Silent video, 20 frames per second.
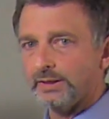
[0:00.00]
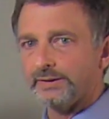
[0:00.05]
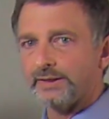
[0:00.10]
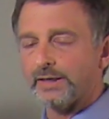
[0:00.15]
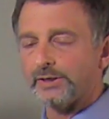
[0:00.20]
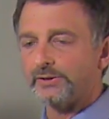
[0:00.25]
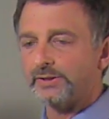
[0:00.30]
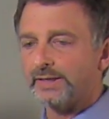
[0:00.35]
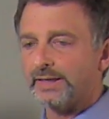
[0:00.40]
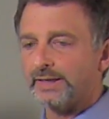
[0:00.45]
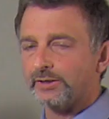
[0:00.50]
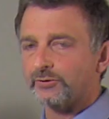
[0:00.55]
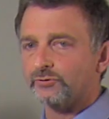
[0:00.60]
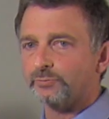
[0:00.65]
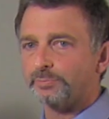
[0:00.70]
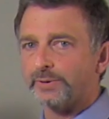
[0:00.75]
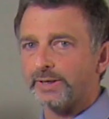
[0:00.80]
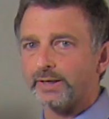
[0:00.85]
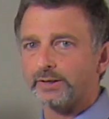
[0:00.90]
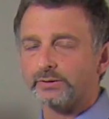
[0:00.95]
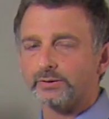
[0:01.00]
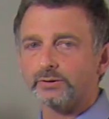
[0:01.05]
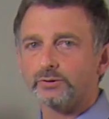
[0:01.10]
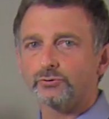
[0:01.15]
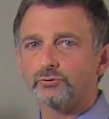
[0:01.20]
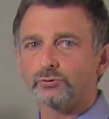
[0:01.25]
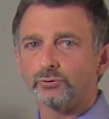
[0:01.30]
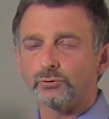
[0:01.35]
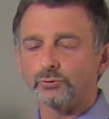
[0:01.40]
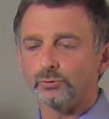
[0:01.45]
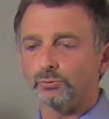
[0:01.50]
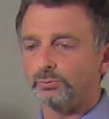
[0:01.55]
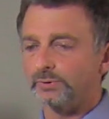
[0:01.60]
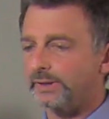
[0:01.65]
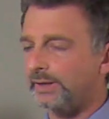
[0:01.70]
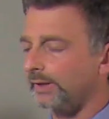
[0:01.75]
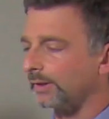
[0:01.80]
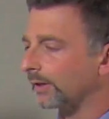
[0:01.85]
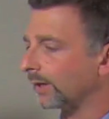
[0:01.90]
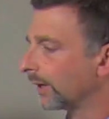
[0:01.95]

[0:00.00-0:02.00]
Now, you expect to get